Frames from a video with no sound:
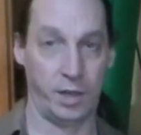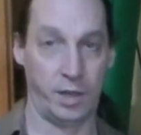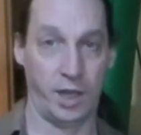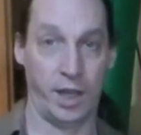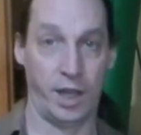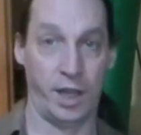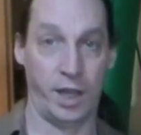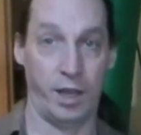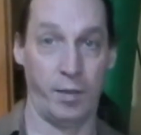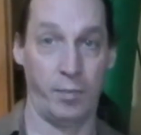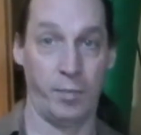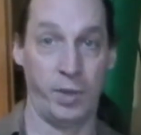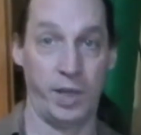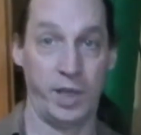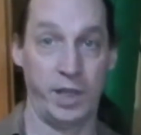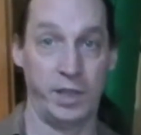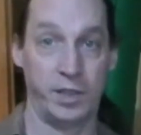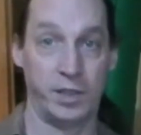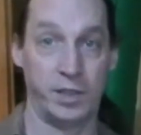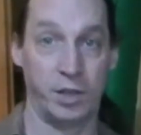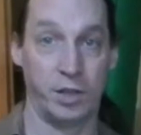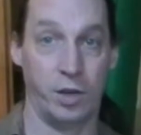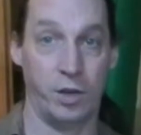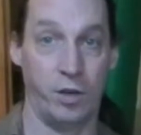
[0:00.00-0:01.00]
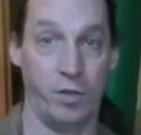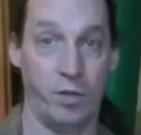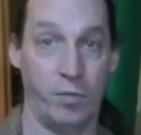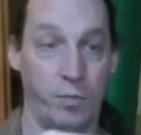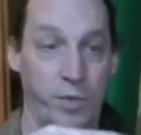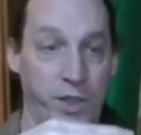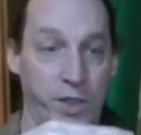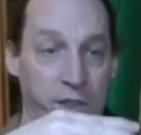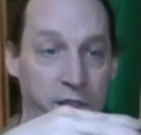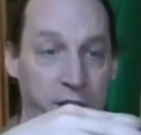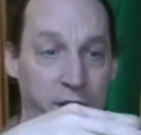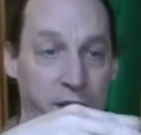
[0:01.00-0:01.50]
to get a piece of
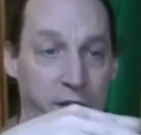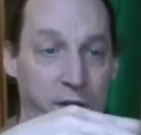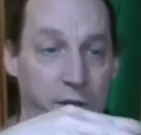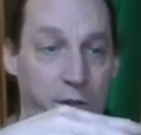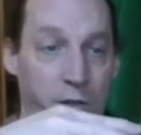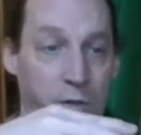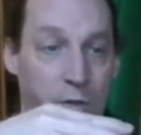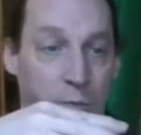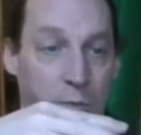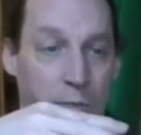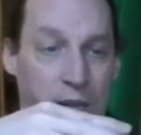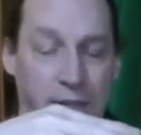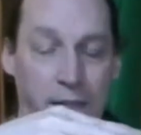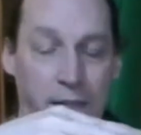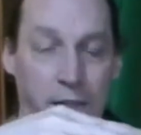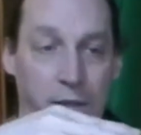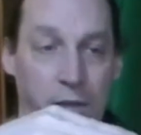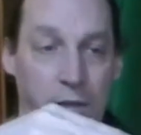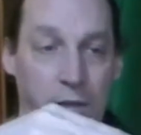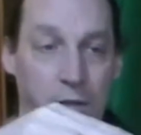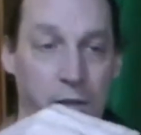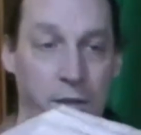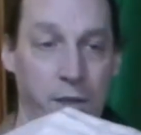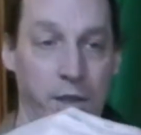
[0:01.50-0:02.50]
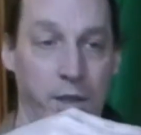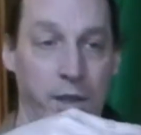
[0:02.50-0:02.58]
material, metal,